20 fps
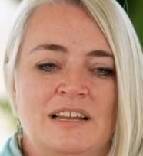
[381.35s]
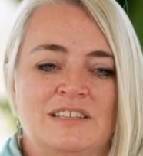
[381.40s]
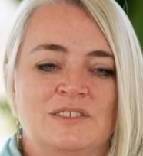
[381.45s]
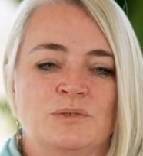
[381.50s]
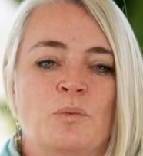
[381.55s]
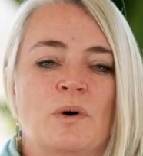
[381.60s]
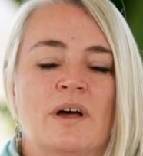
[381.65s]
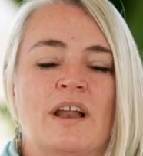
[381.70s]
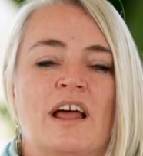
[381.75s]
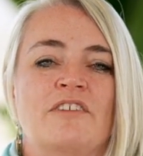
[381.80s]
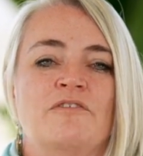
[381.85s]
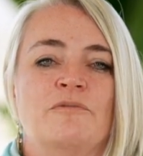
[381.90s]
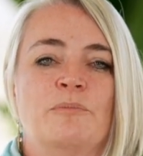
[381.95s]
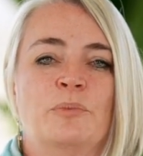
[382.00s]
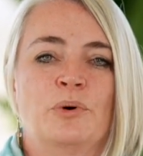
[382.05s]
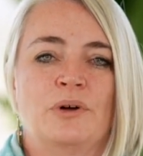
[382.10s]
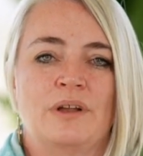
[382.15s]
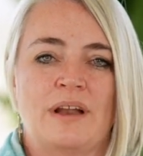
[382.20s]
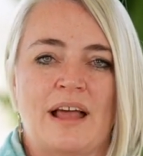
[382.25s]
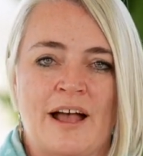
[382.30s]
It's what I've
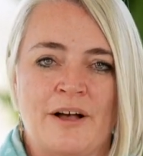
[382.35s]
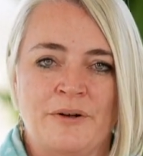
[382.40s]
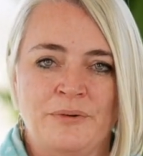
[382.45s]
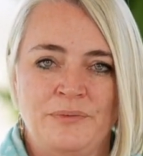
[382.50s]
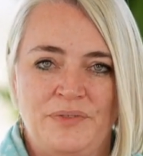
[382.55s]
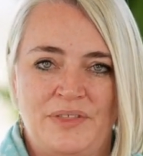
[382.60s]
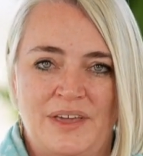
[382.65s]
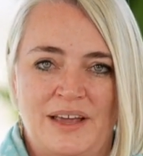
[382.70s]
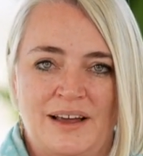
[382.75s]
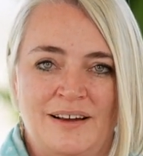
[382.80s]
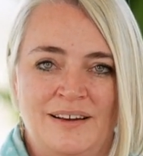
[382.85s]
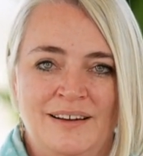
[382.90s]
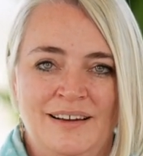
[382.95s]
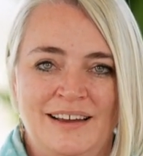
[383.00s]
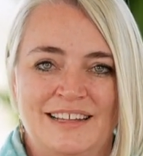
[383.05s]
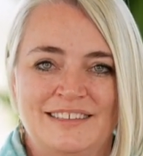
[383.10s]
put out there.